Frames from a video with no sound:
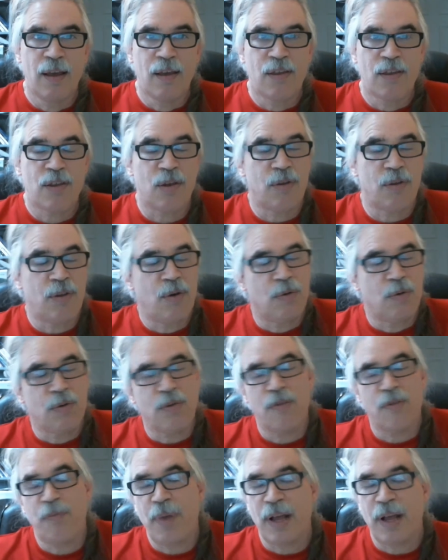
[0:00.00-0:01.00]
So the
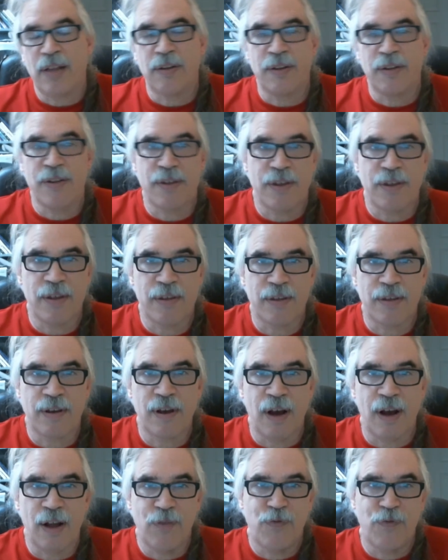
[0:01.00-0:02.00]
Order of Paladins has
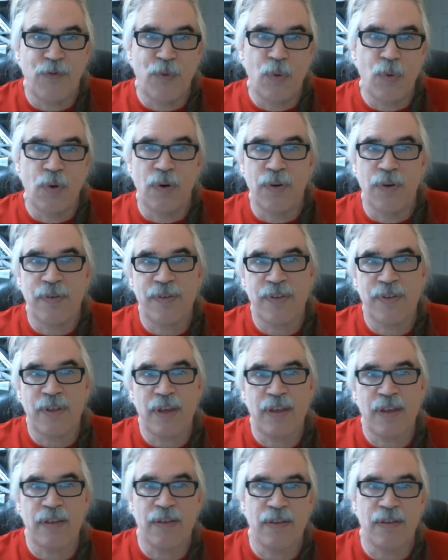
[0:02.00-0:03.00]
got 4
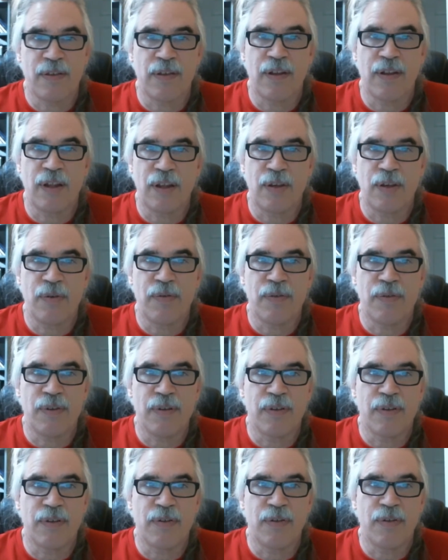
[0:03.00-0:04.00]
seasons that it
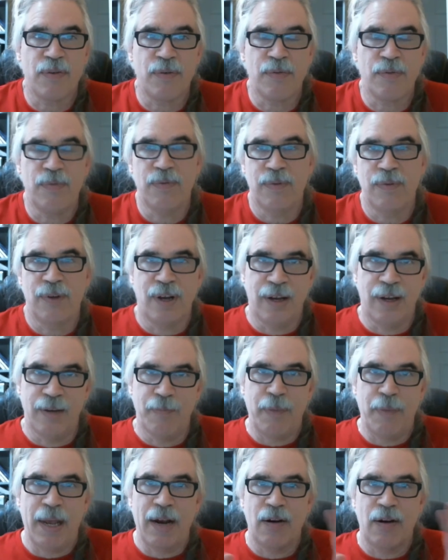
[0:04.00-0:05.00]
uses to
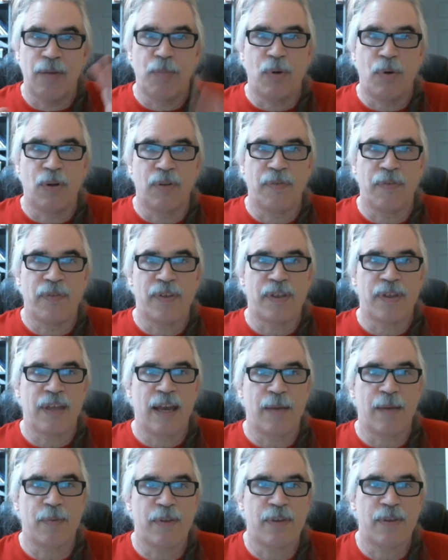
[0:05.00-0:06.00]
pair up all of the
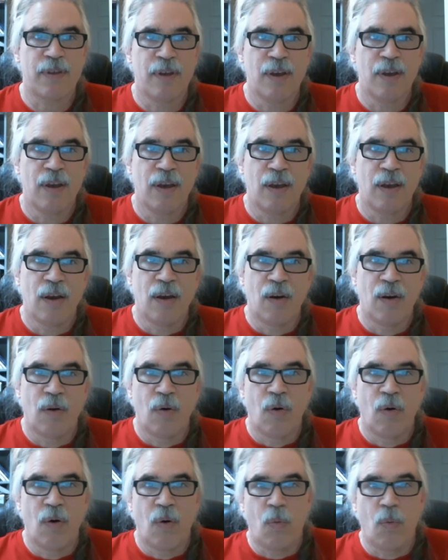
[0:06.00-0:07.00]
Sabbaths
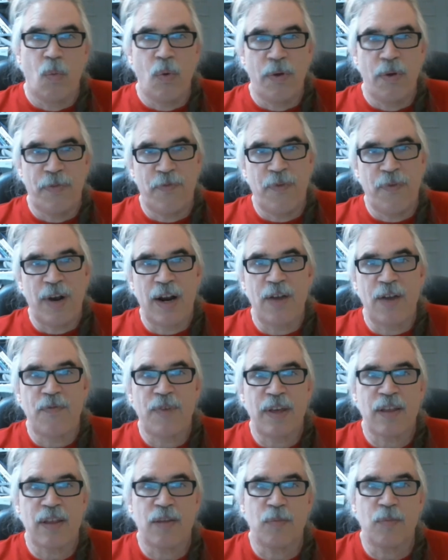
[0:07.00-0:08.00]
with fire
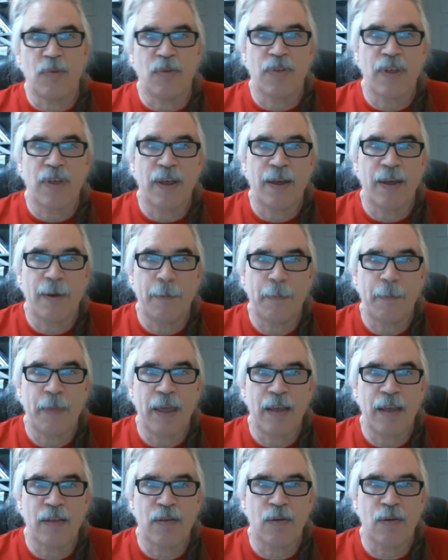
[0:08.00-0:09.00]
festivals
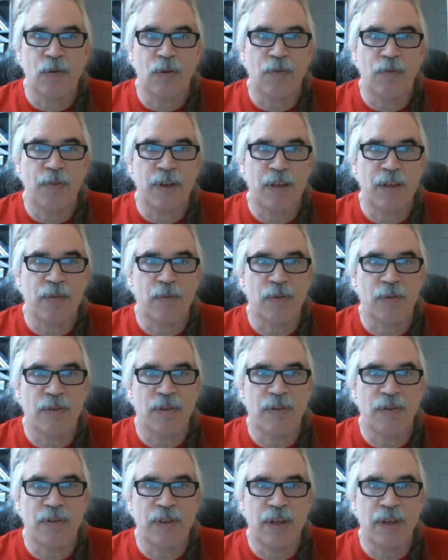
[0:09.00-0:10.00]
and solar
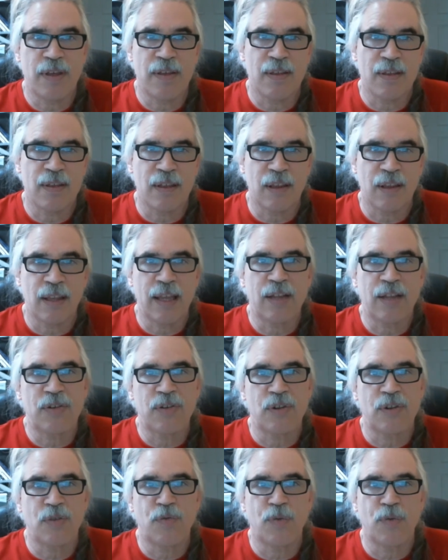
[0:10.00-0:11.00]
festivals. The seasons linked
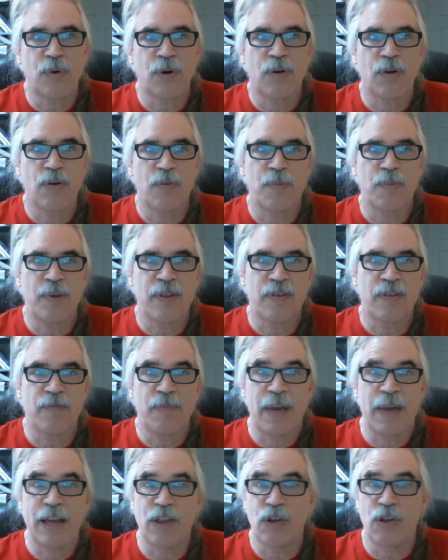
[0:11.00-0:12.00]
to the 4 groupings of
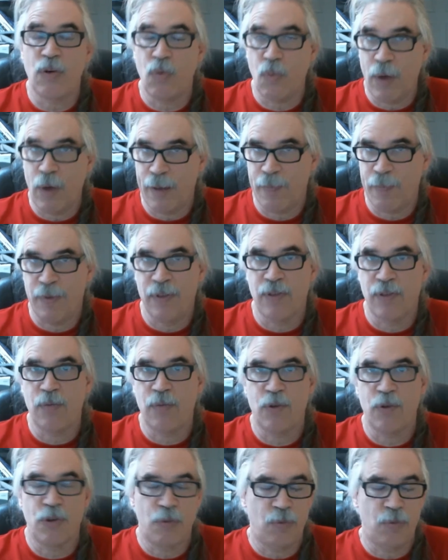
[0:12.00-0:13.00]
magical weapons,
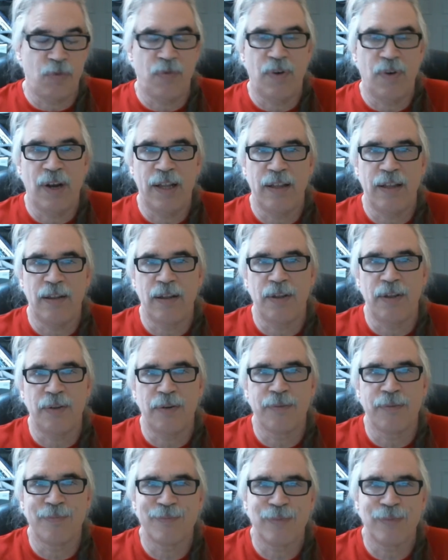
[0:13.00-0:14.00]
which you will find in
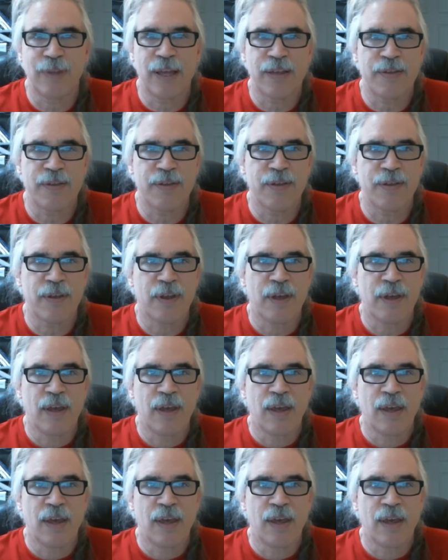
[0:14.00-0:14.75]
other lessons.